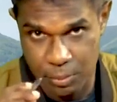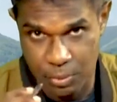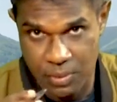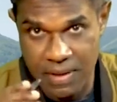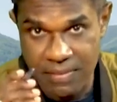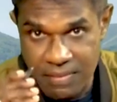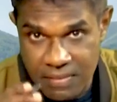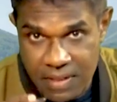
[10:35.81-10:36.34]

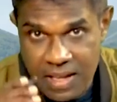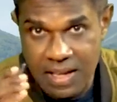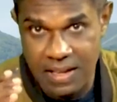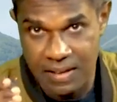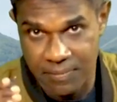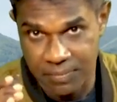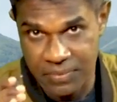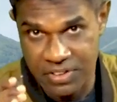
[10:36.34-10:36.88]
when
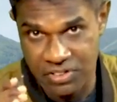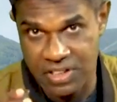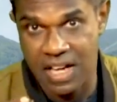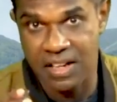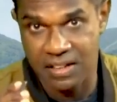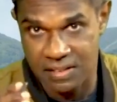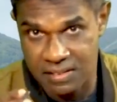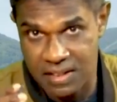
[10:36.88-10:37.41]
they
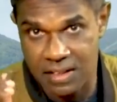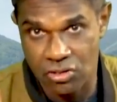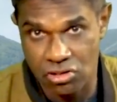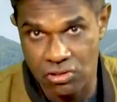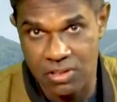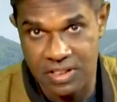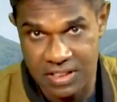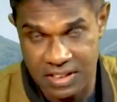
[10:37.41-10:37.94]
started their
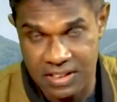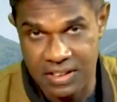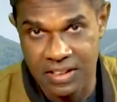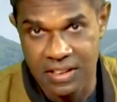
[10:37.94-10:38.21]
journey